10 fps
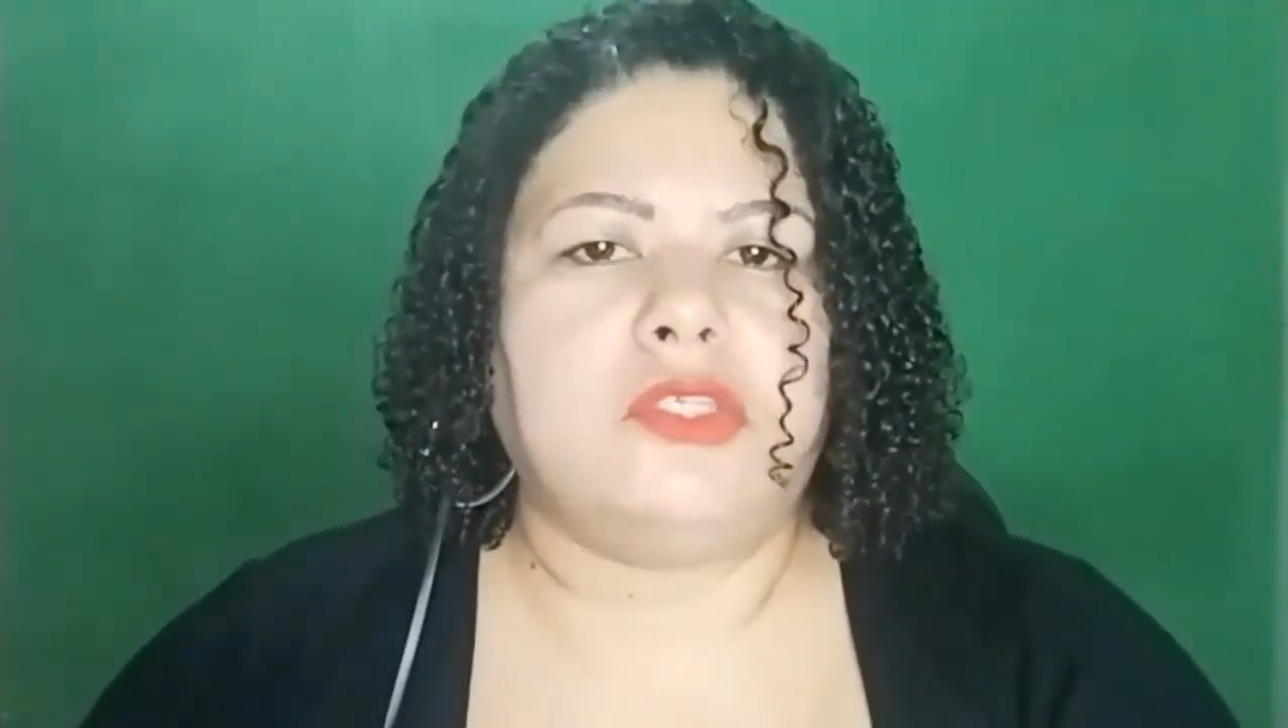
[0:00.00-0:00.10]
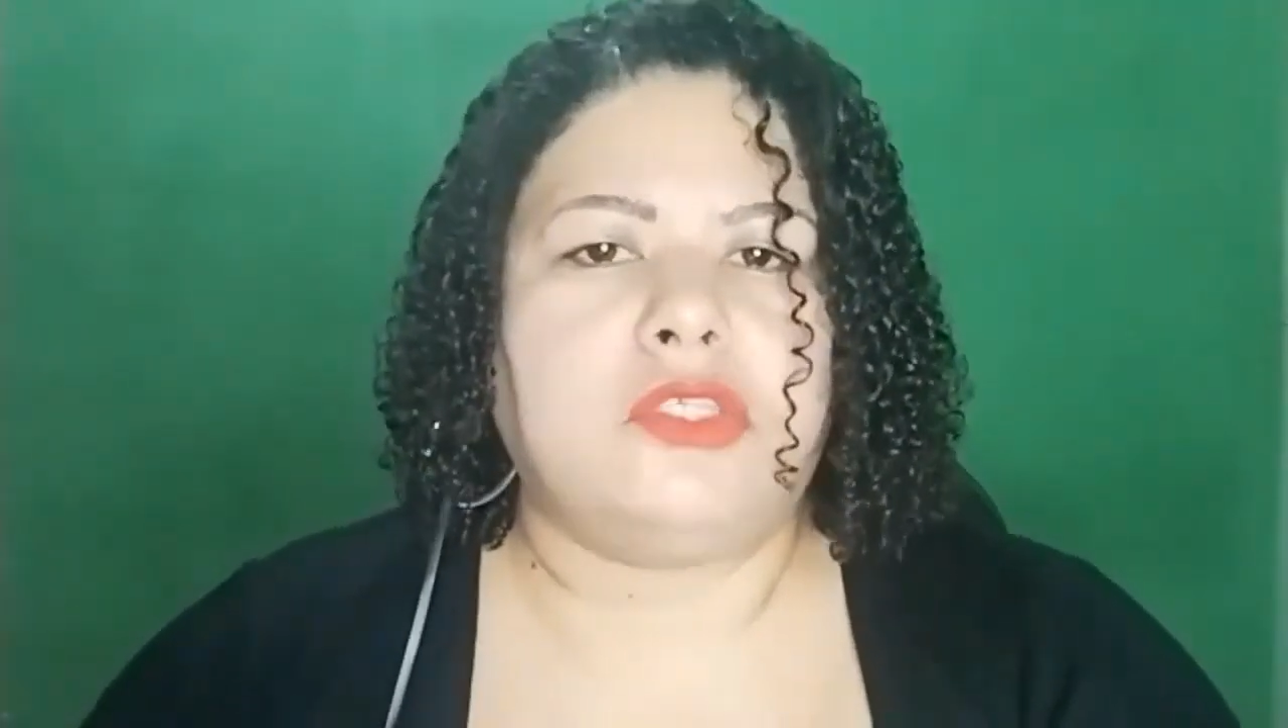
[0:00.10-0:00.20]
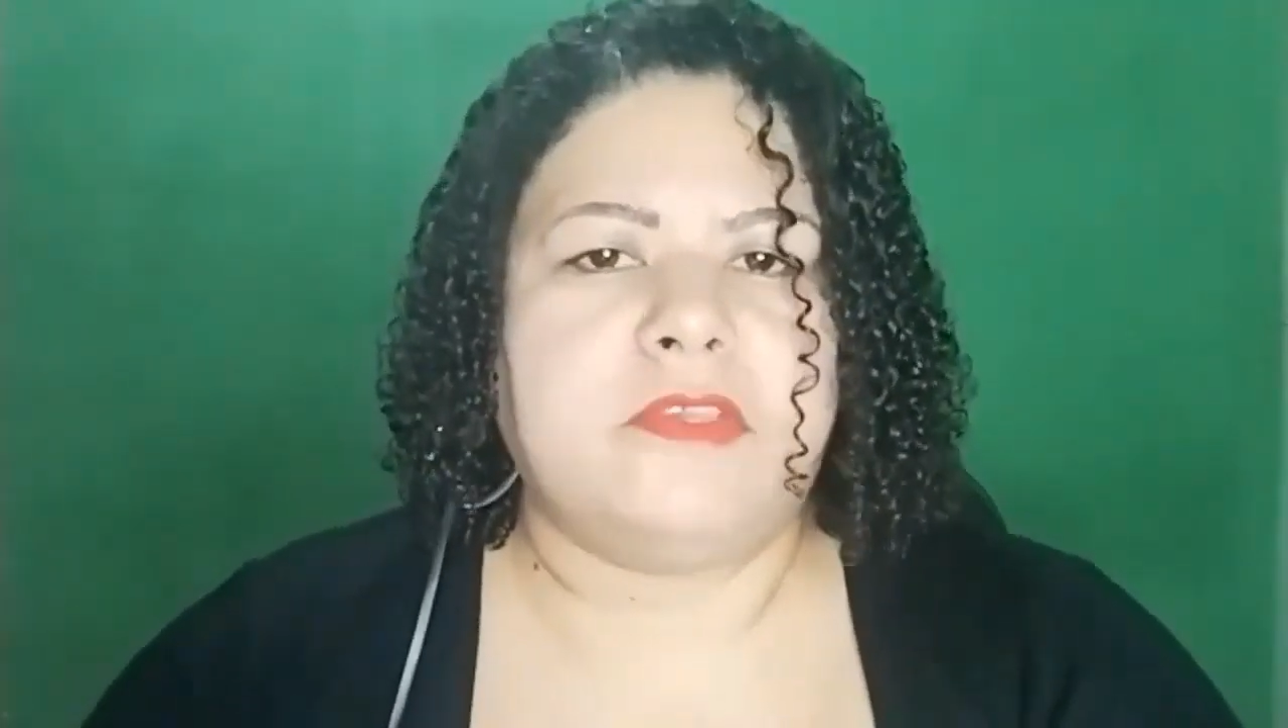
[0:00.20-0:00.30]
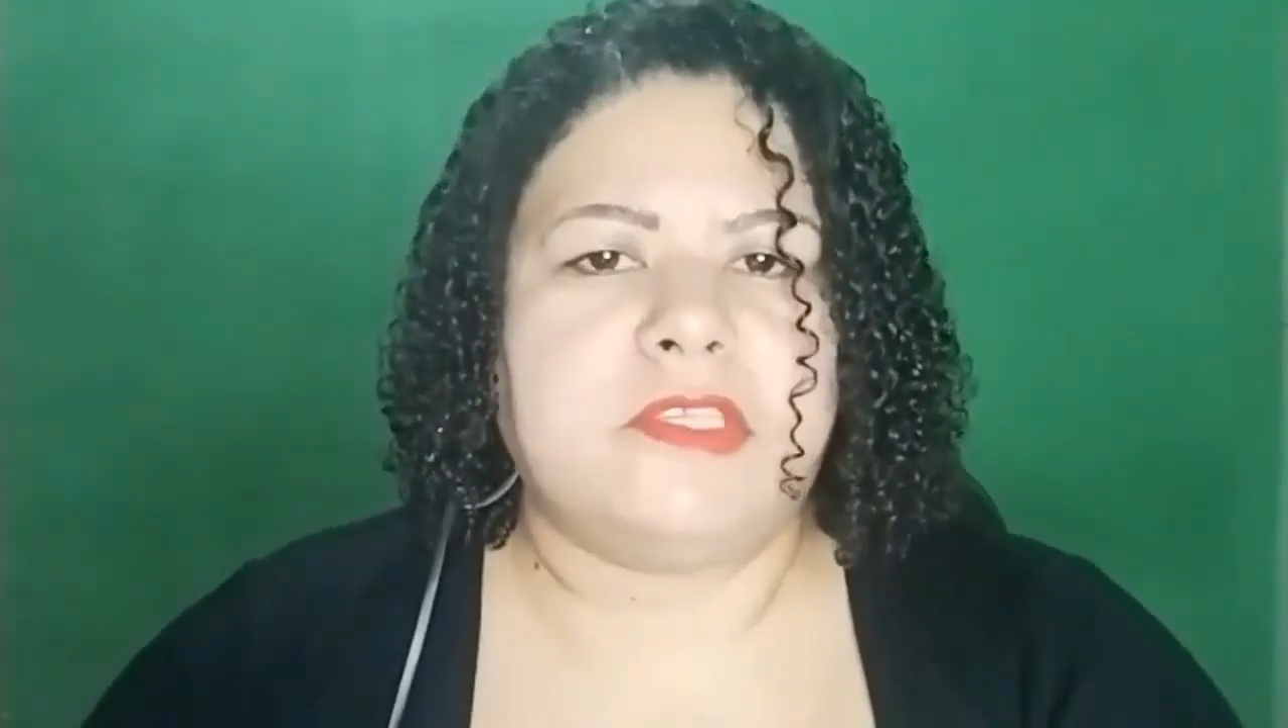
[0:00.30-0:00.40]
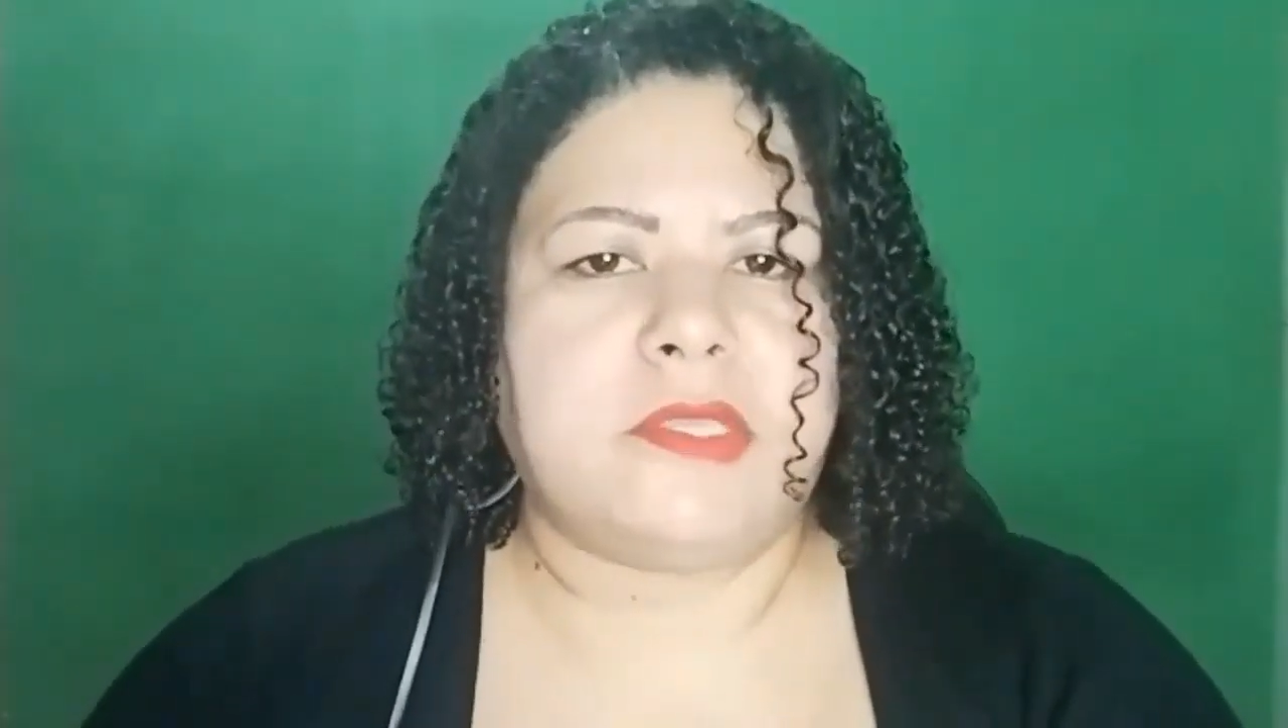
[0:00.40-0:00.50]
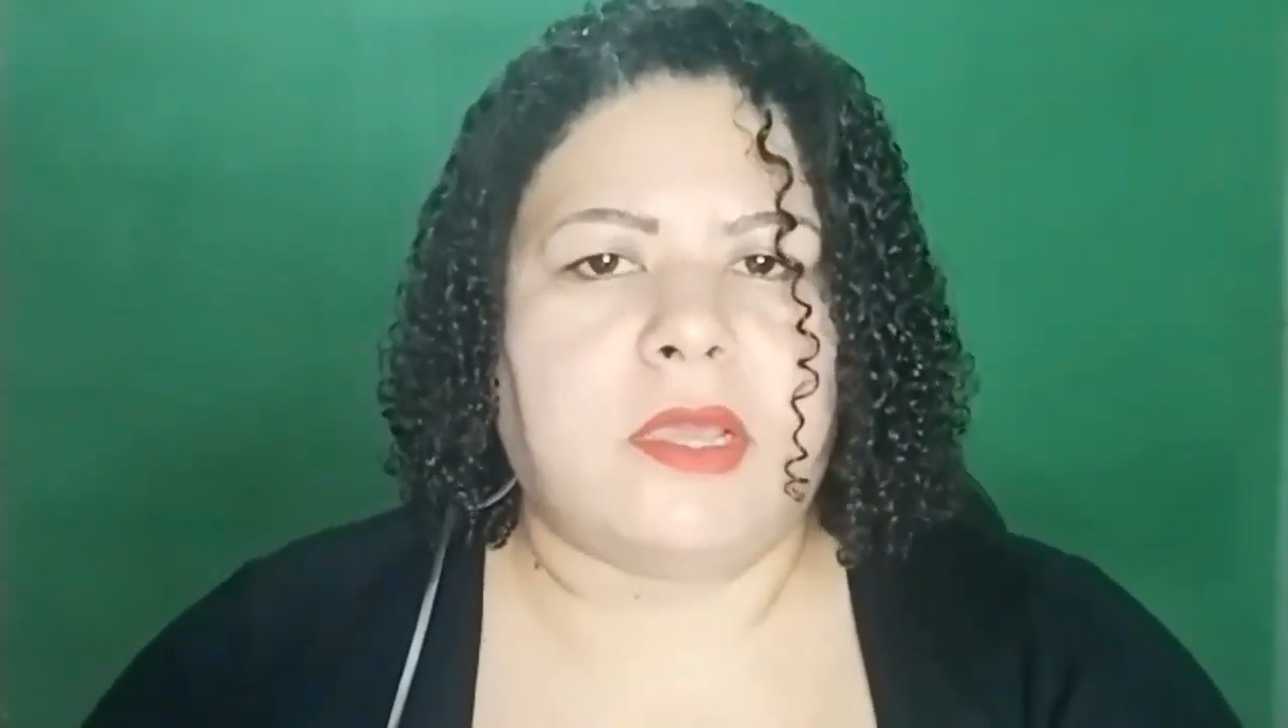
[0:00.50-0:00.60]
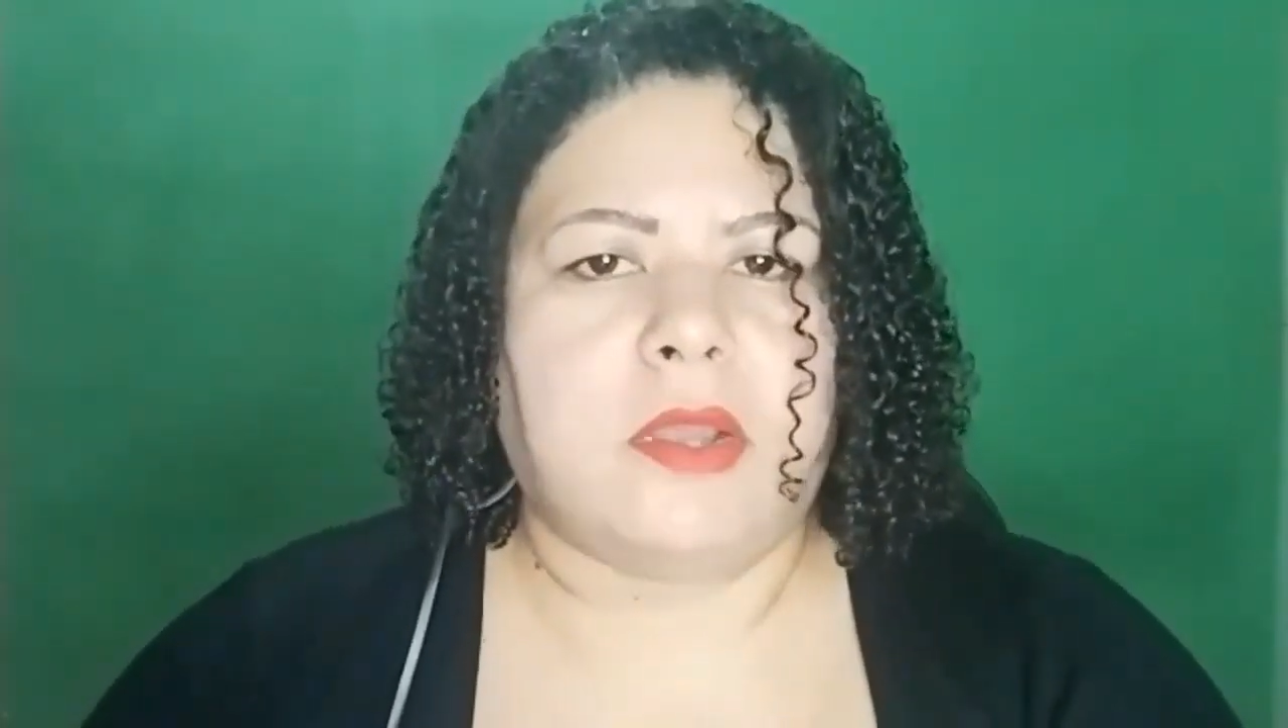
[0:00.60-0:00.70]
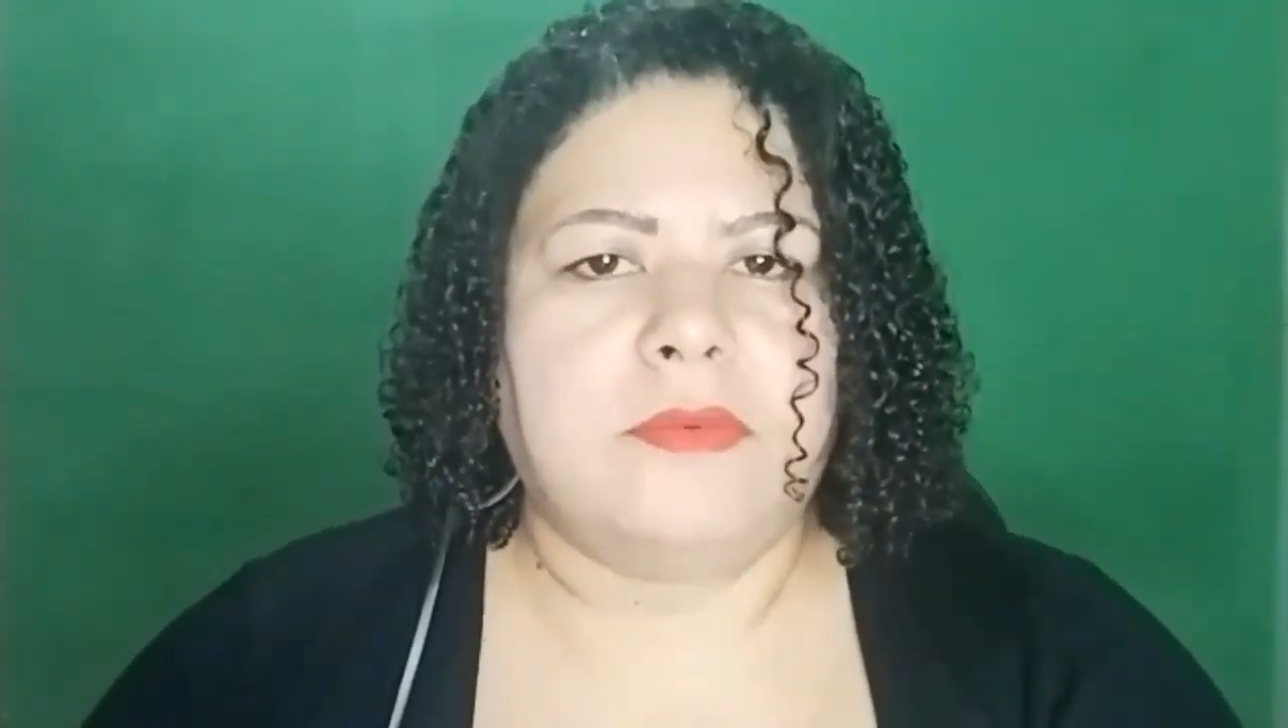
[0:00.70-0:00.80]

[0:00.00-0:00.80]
original